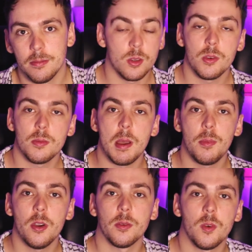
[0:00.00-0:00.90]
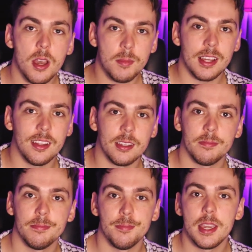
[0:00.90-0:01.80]
So what's my point? Why am I
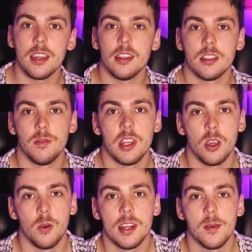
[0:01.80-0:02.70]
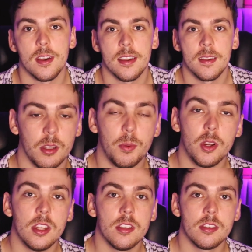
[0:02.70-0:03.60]
like making this video anyway? The
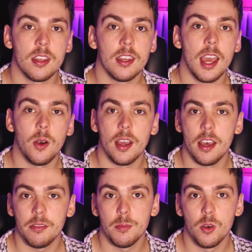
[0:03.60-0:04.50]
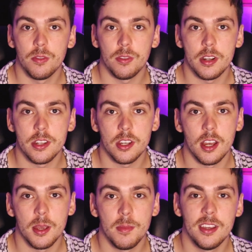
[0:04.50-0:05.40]
point is that now I have more free
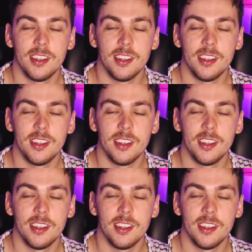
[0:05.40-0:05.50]
time.